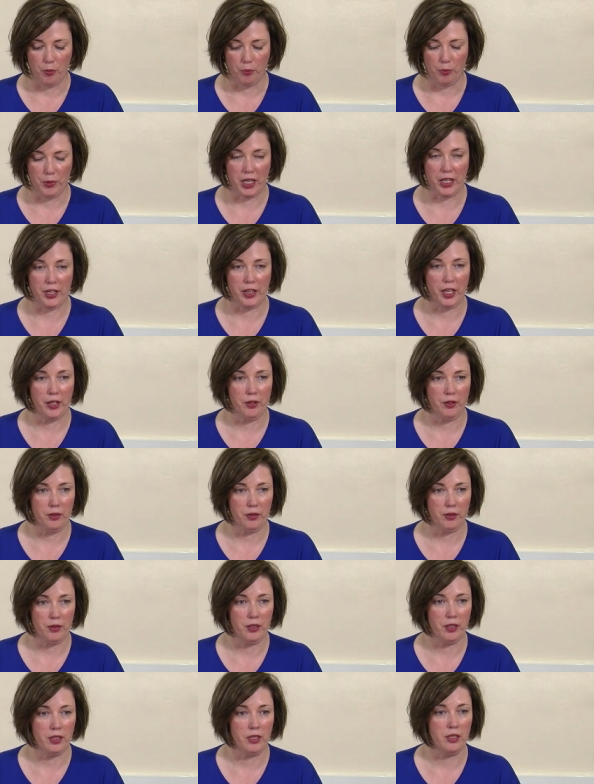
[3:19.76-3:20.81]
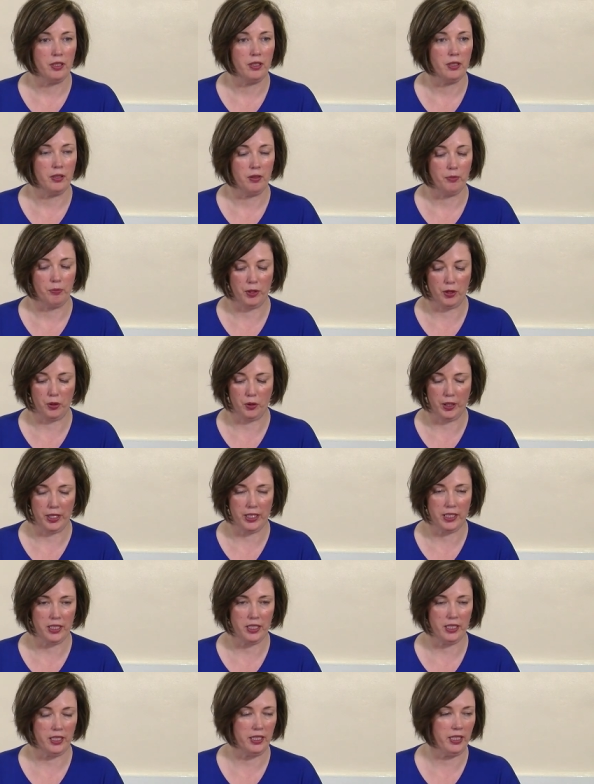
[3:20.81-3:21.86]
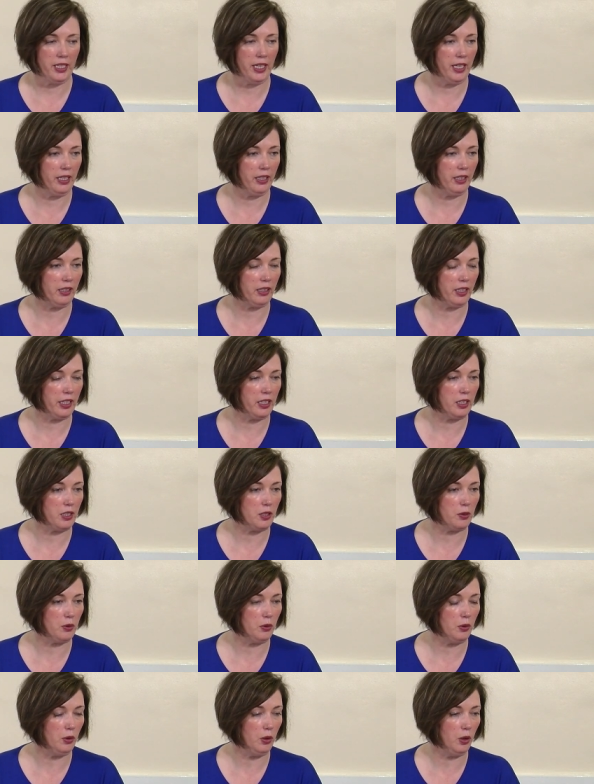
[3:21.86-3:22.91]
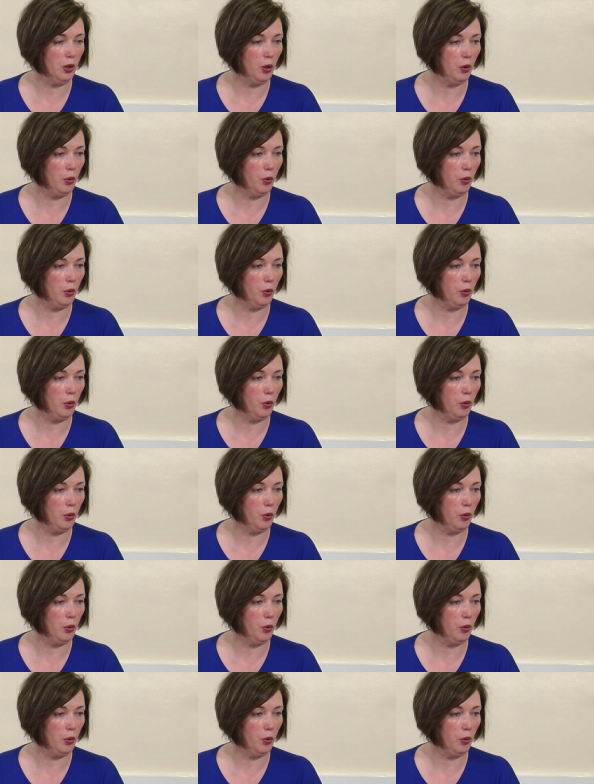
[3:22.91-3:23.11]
Breathe out, but not into the inhaler, like so.